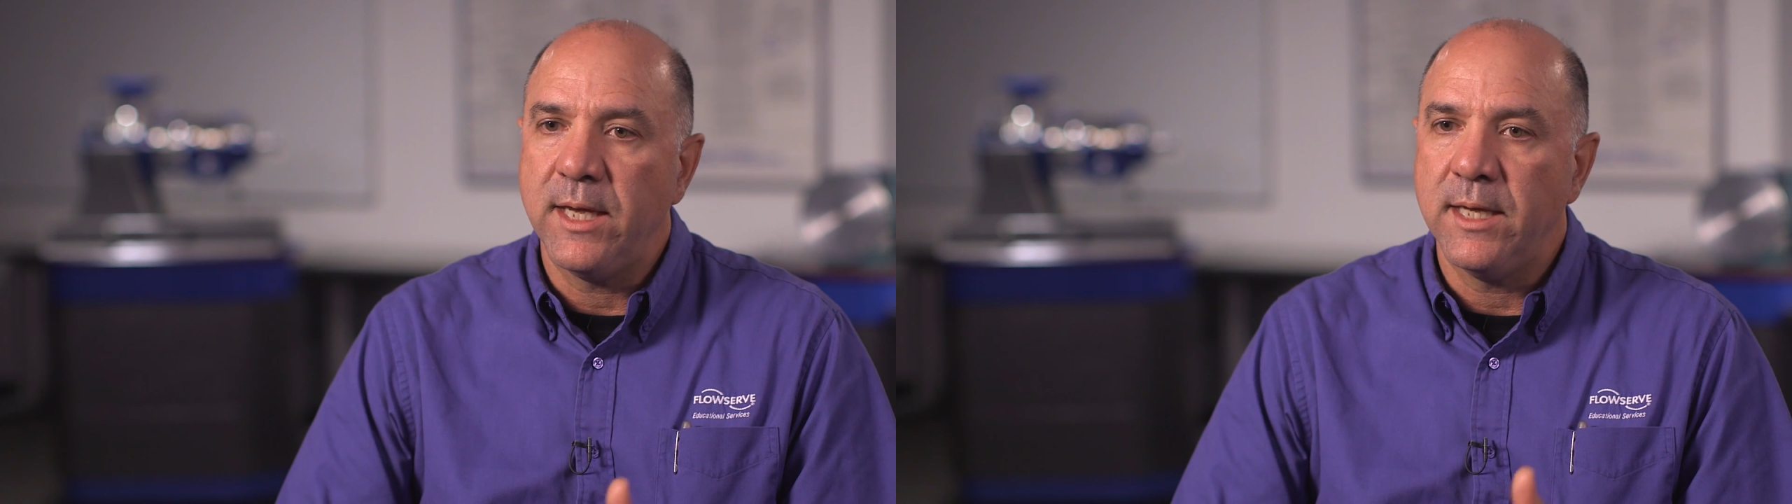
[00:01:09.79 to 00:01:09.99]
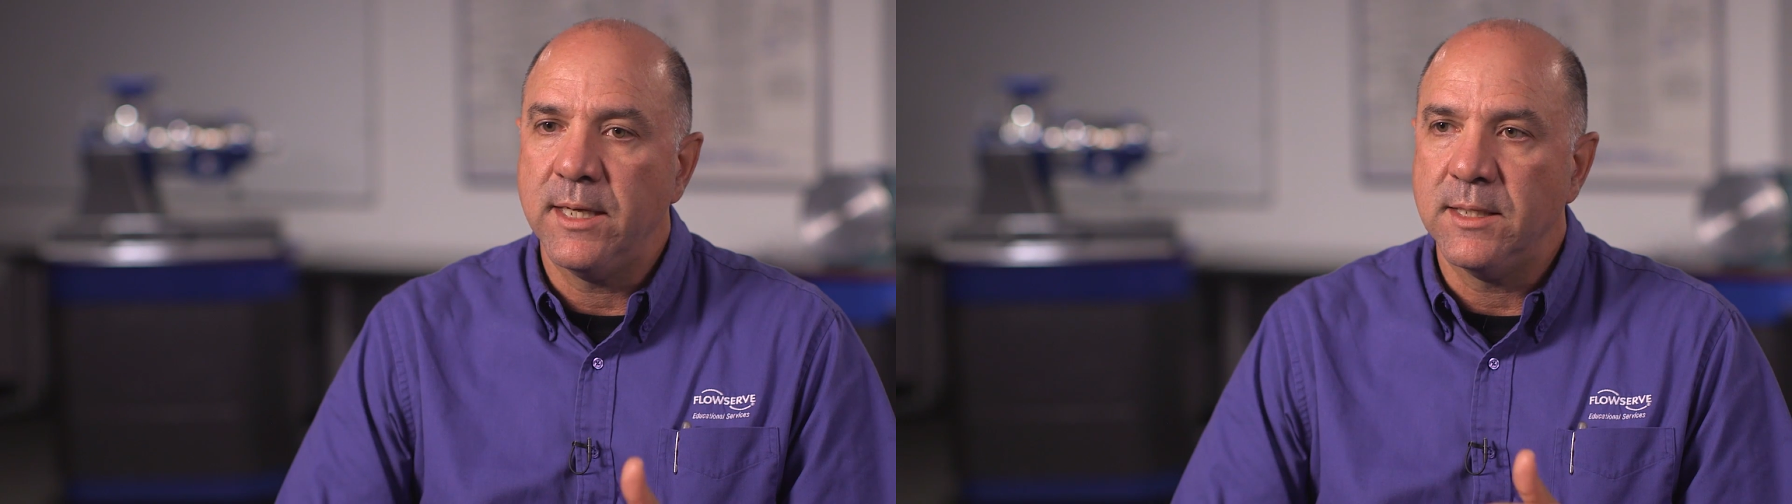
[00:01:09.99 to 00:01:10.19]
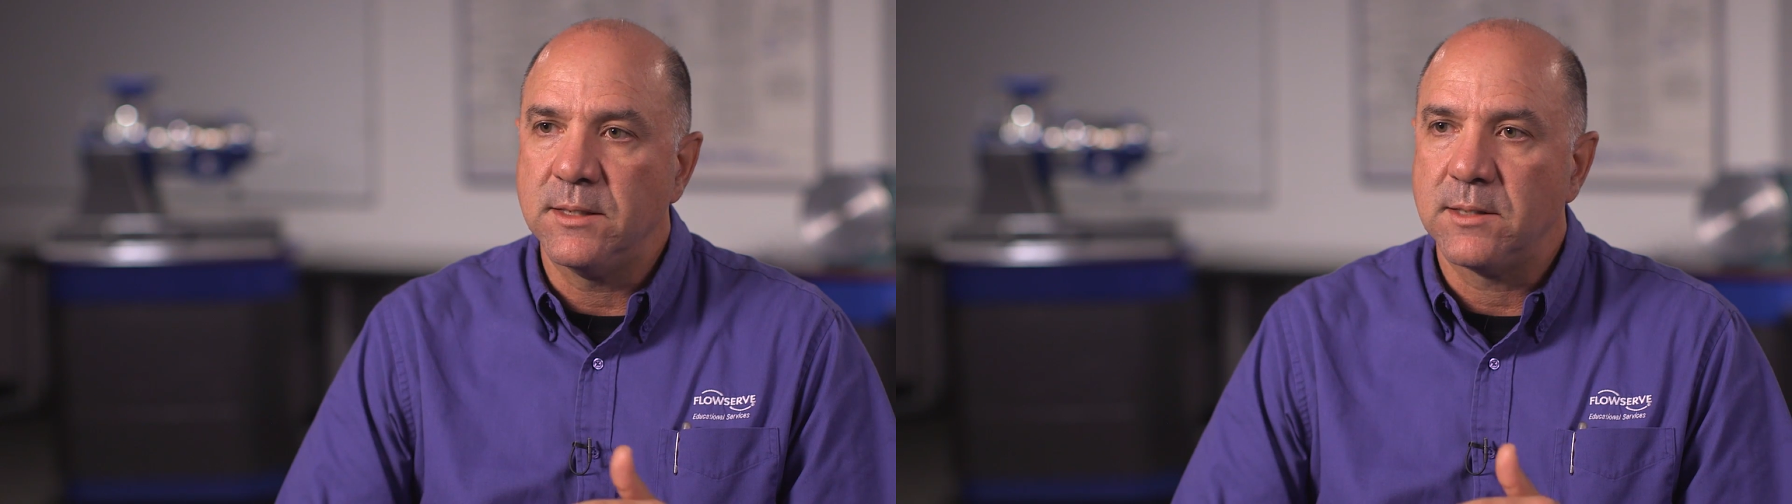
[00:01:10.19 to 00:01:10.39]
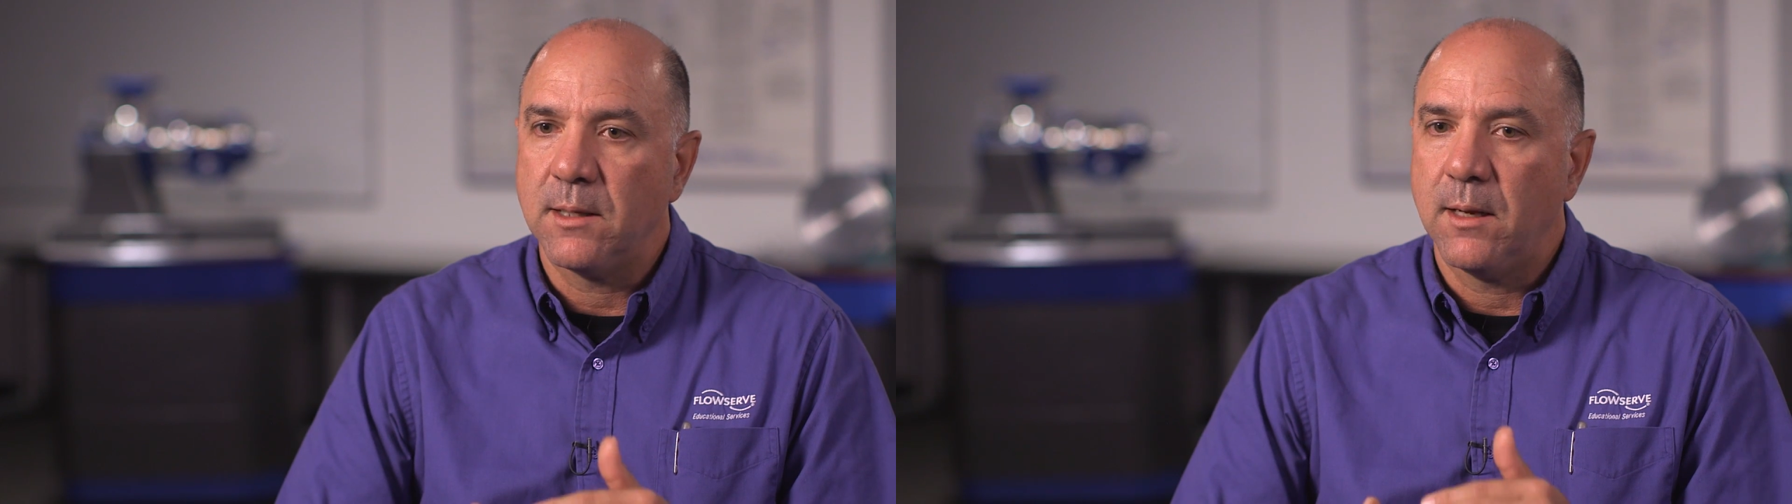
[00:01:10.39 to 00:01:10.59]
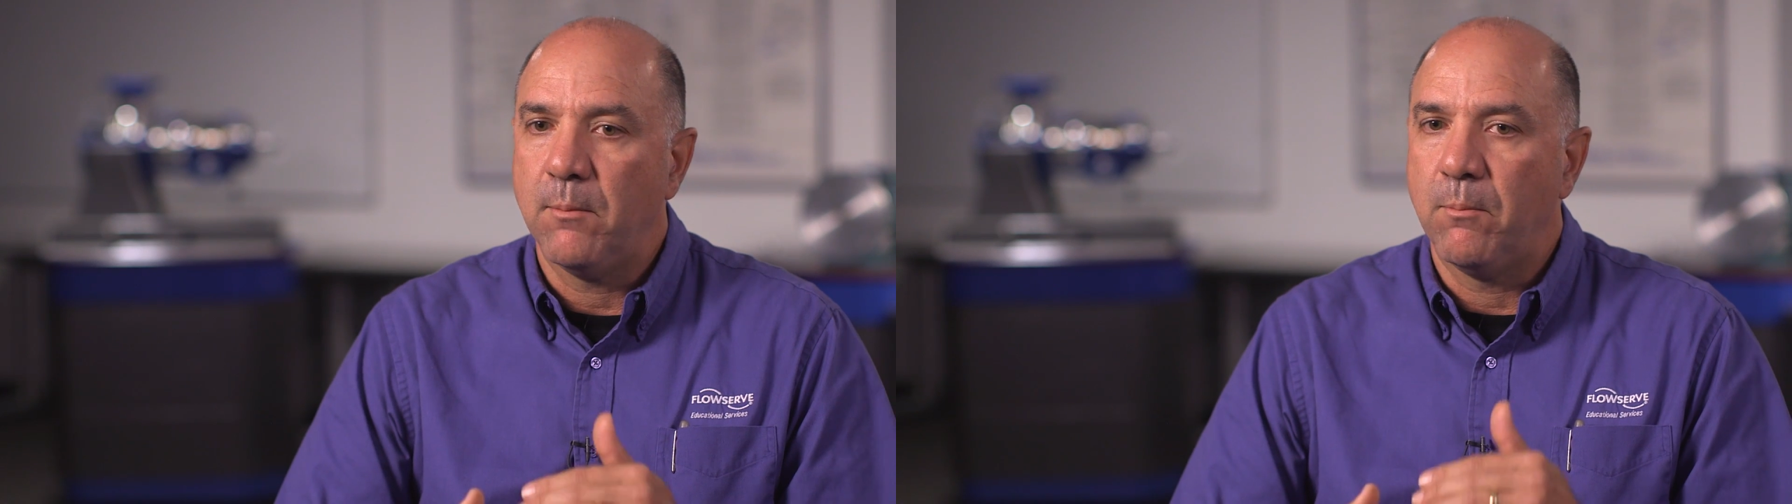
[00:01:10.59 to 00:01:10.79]
is
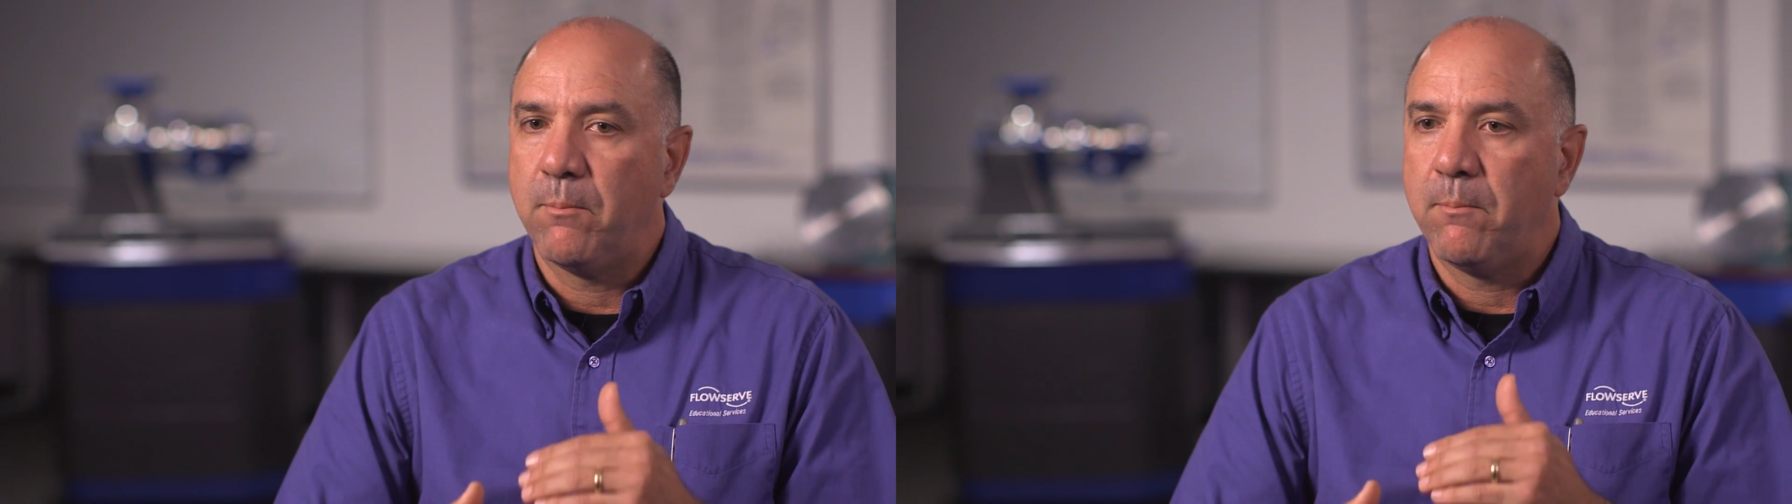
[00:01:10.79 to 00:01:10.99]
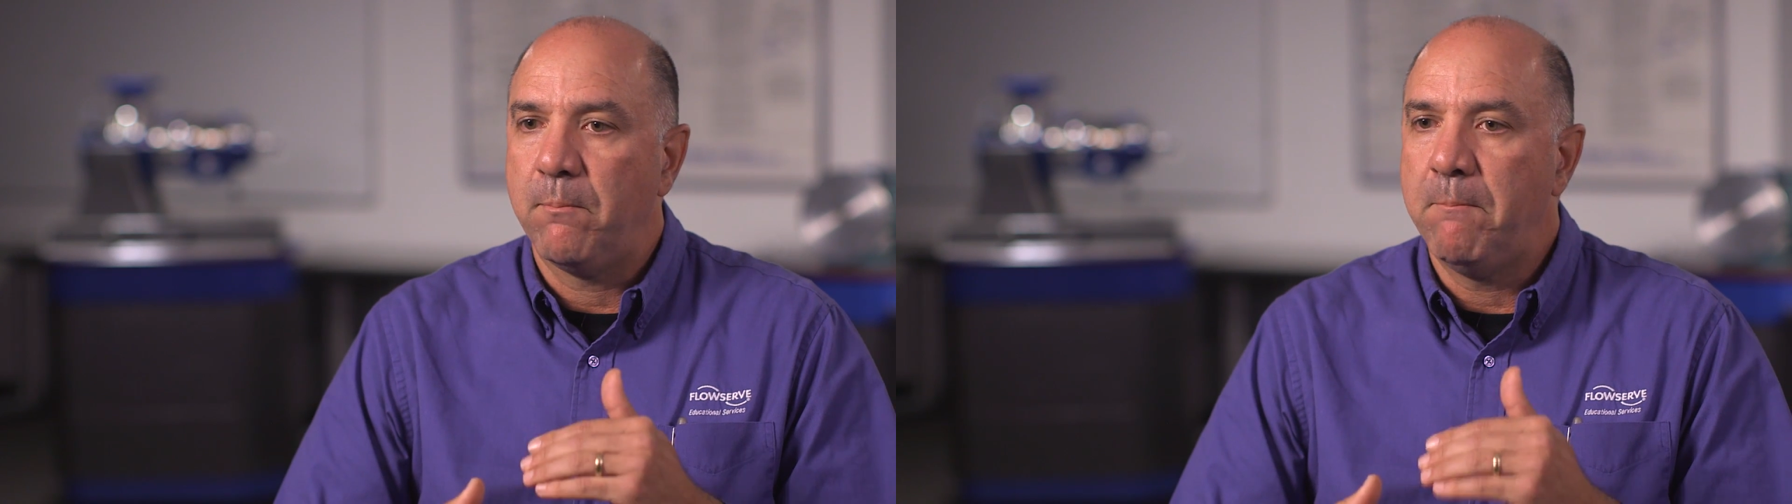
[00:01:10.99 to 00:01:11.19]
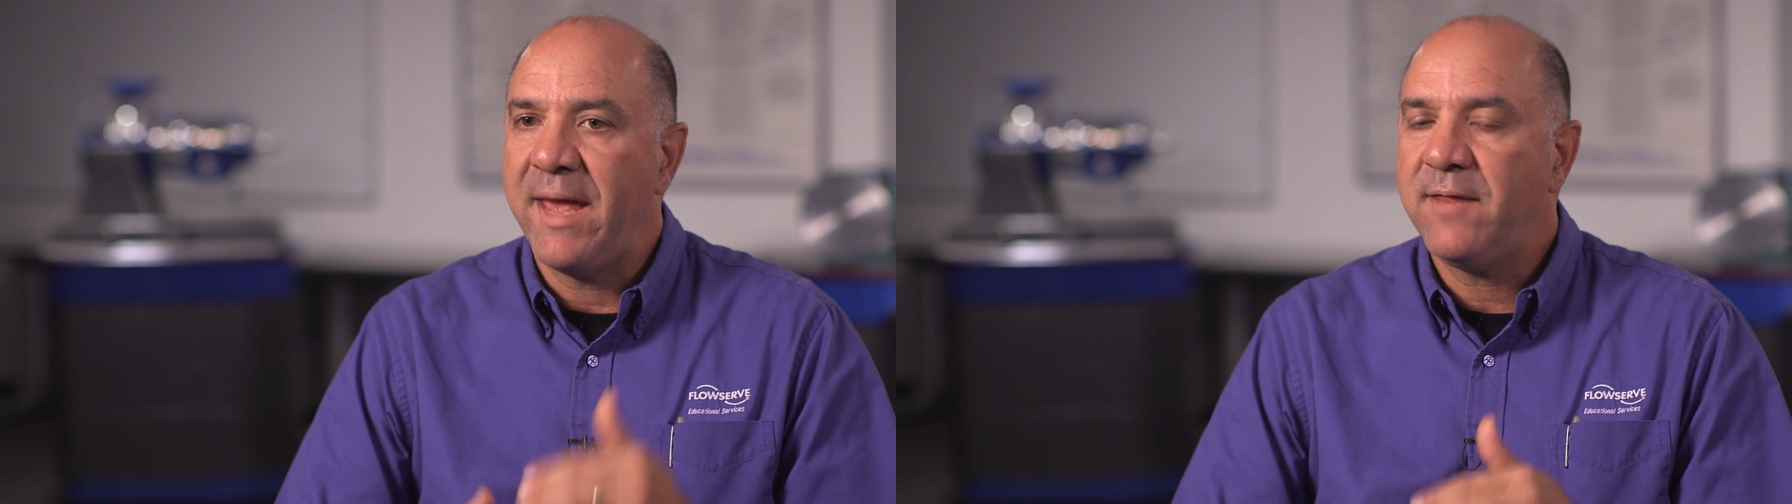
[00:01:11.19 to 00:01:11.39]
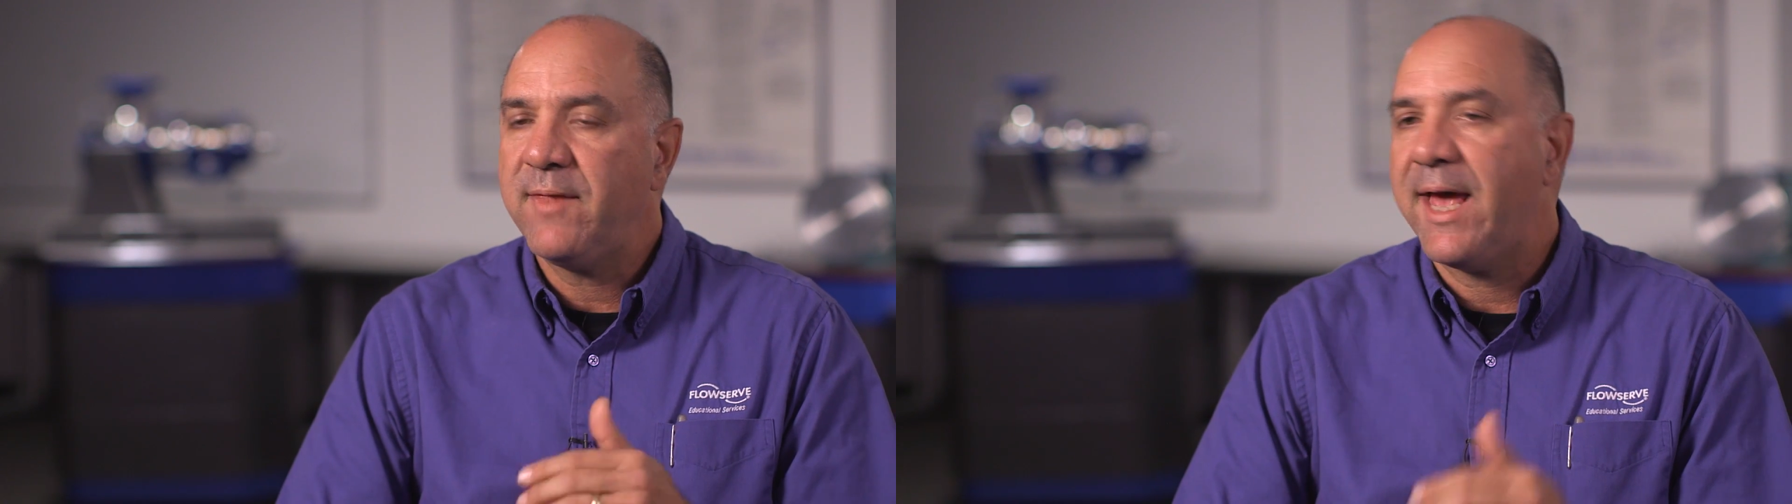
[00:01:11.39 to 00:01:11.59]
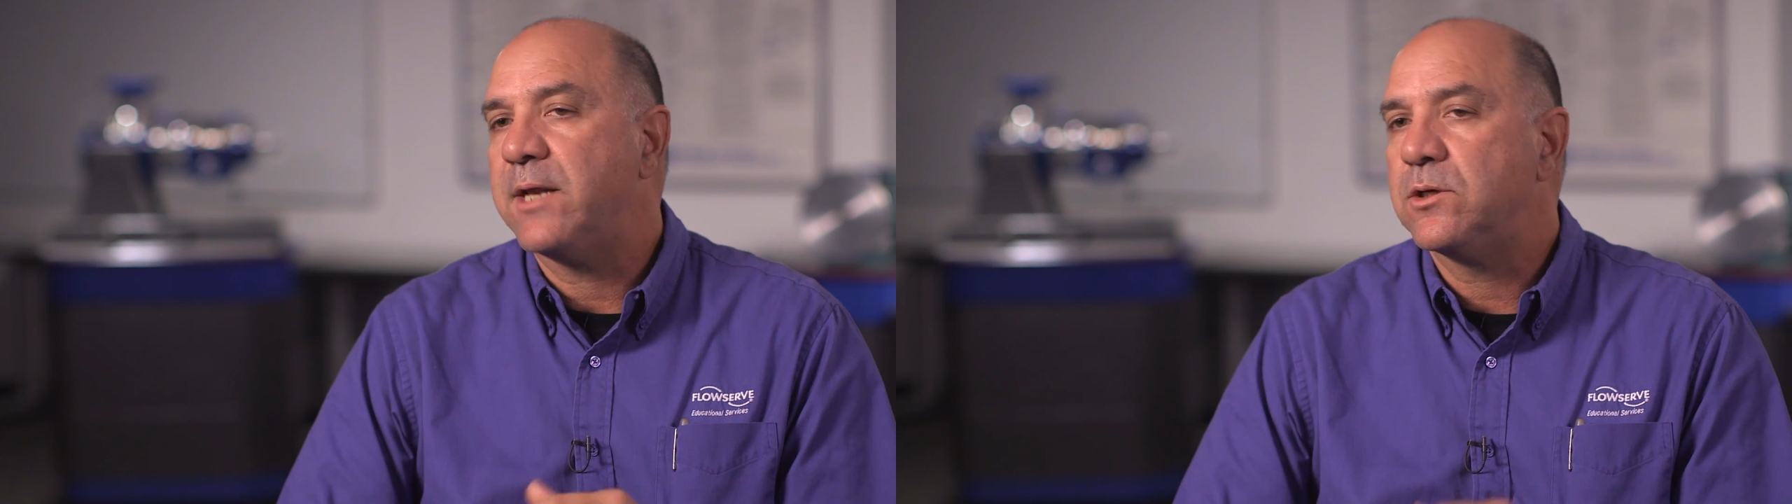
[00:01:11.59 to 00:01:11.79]

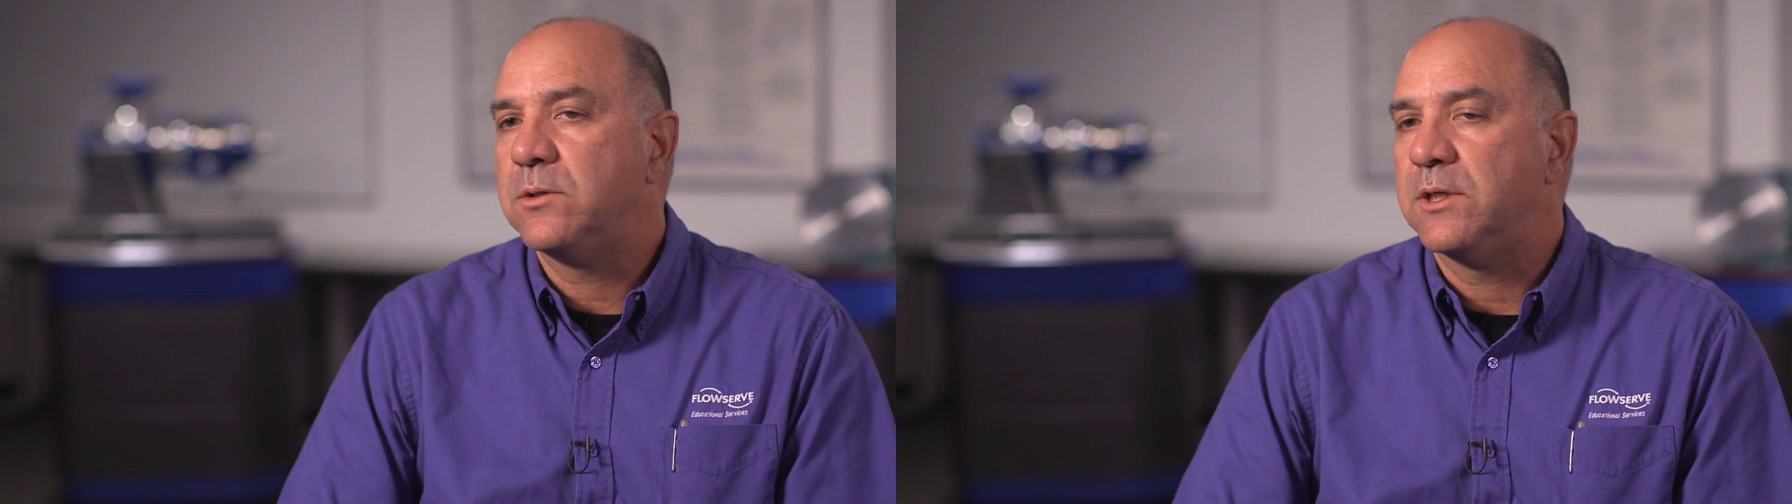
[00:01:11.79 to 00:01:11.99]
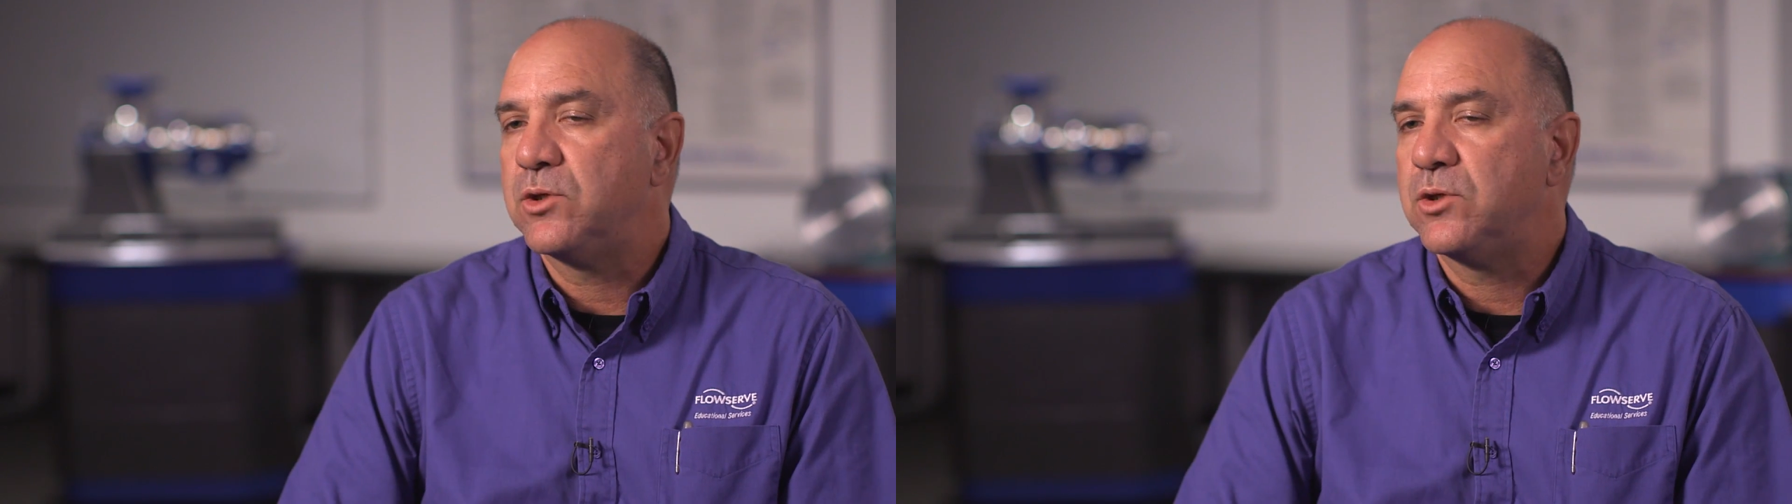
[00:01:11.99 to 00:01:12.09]
make that the